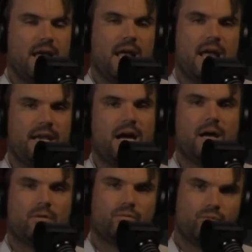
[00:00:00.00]
and
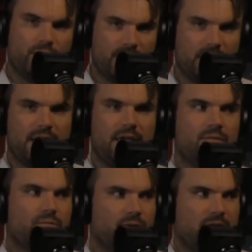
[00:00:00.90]
not really
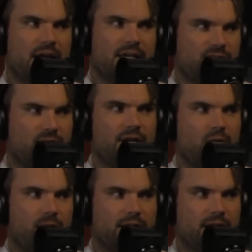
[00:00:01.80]
realize very
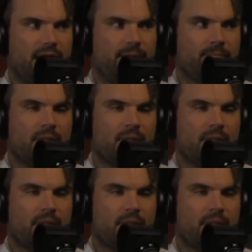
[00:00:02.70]
quickly